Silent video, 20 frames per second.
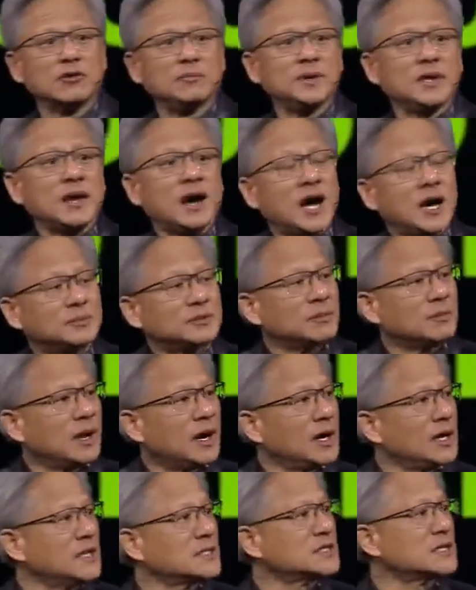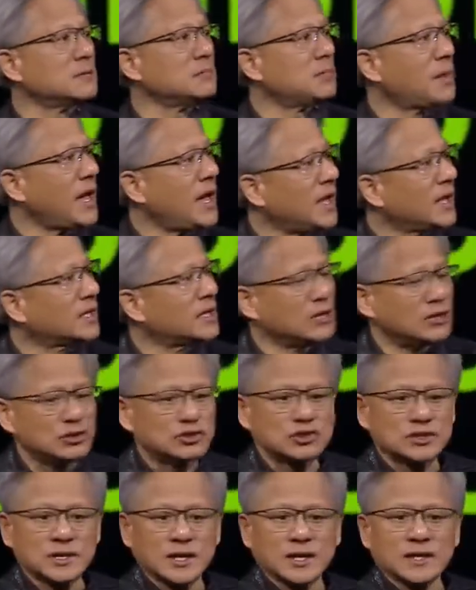will be optimized and
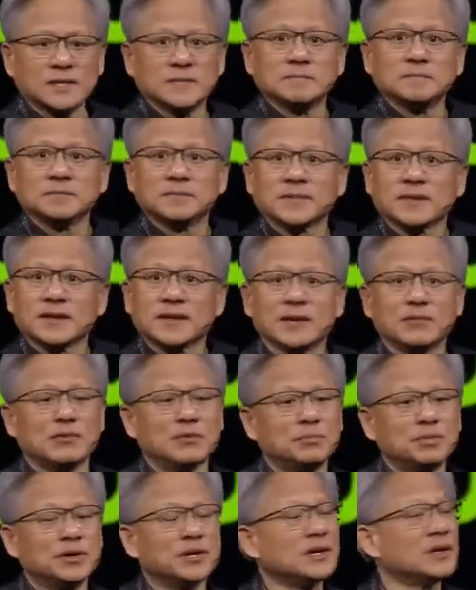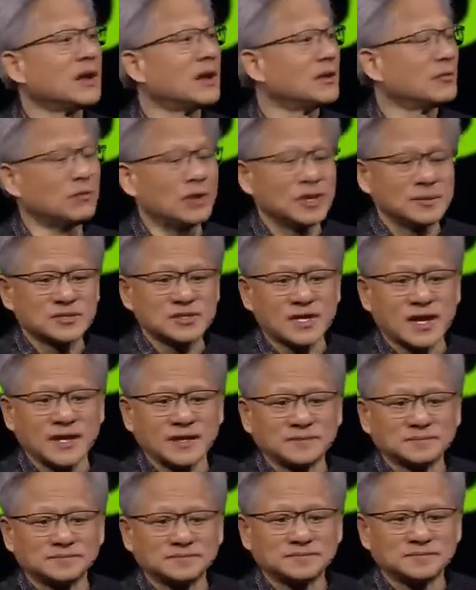packaged, and we'll put it on a
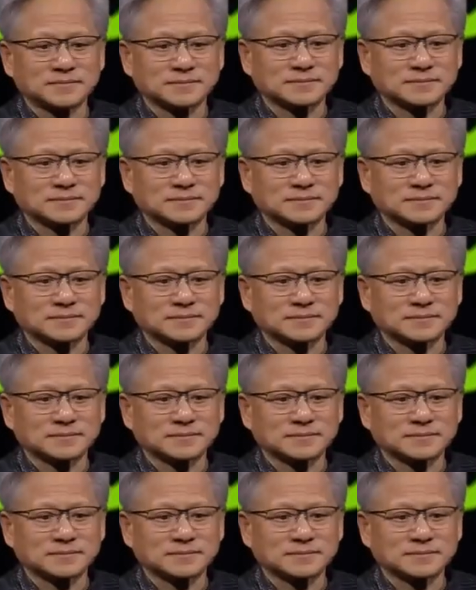website.